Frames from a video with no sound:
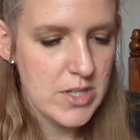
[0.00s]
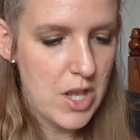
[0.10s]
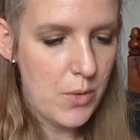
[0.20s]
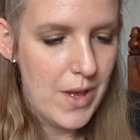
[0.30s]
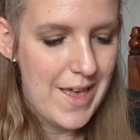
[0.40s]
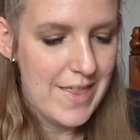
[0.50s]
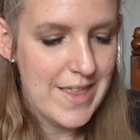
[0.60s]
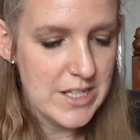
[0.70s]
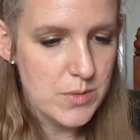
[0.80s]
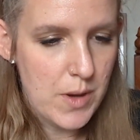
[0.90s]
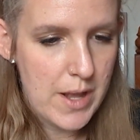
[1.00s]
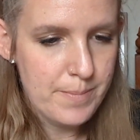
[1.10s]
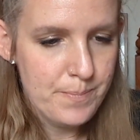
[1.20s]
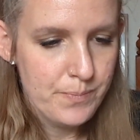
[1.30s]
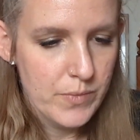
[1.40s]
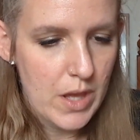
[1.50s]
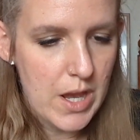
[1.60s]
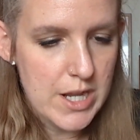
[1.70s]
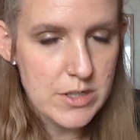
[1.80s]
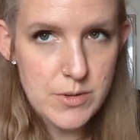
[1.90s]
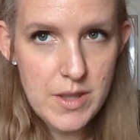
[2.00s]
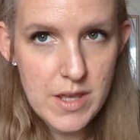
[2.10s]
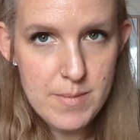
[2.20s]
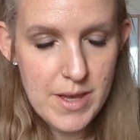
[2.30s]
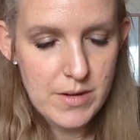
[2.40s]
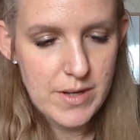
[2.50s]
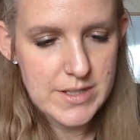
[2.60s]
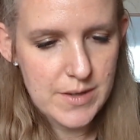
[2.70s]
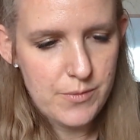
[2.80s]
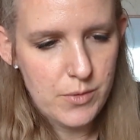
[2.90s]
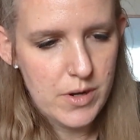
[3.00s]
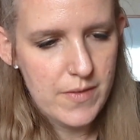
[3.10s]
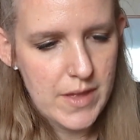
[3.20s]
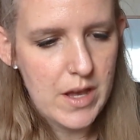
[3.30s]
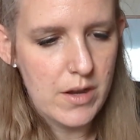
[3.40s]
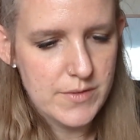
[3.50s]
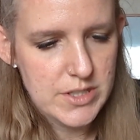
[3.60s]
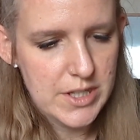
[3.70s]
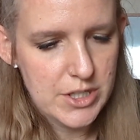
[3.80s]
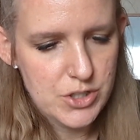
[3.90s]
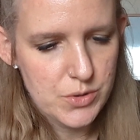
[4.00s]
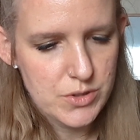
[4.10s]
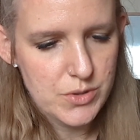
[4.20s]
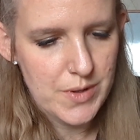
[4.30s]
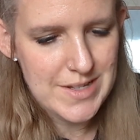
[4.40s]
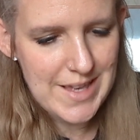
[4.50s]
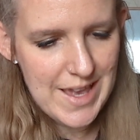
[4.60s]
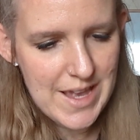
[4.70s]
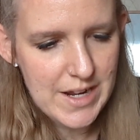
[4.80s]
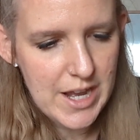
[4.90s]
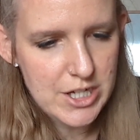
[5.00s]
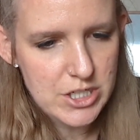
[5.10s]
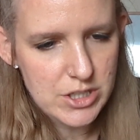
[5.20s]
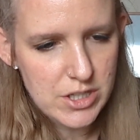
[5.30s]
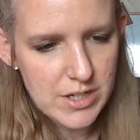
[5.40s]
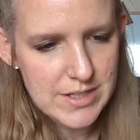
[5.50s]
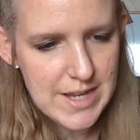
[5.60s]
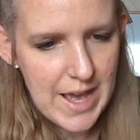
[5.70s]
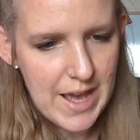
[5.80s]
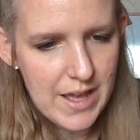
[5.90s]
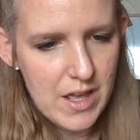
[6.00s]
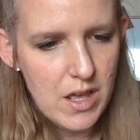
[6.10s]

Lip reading: so this one, I don't know anything about, except for that obviously it's short stories. And I just looked at